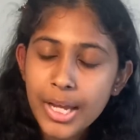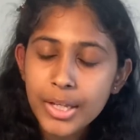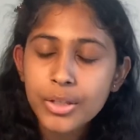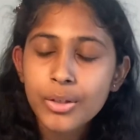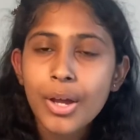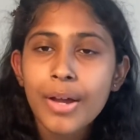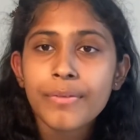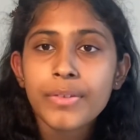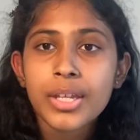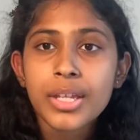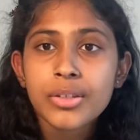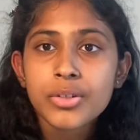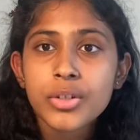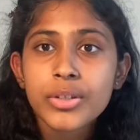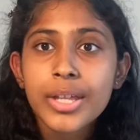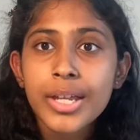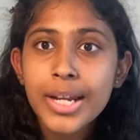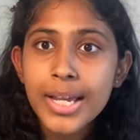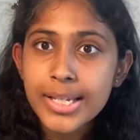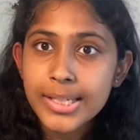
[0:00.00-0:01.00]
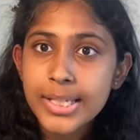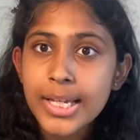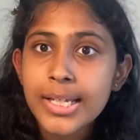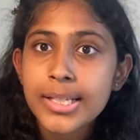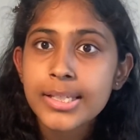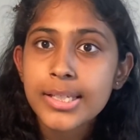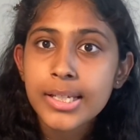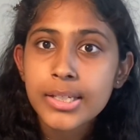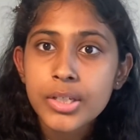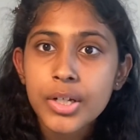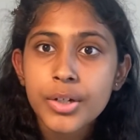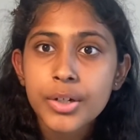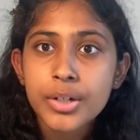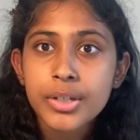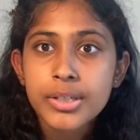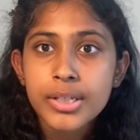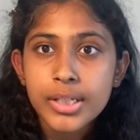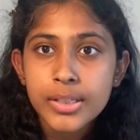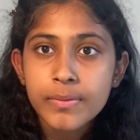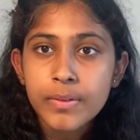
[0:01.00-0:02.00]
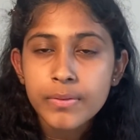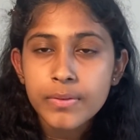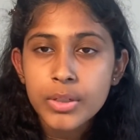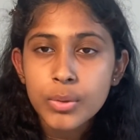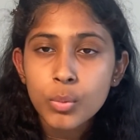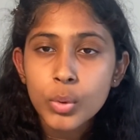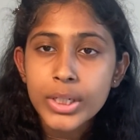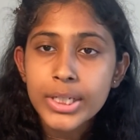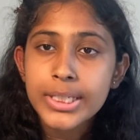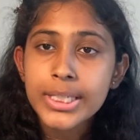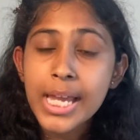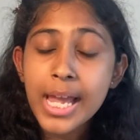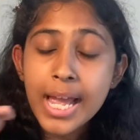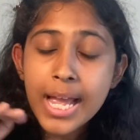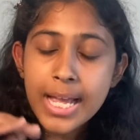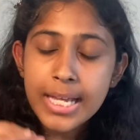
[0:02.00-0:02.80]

You have to answer that essay in 600 to 650 words.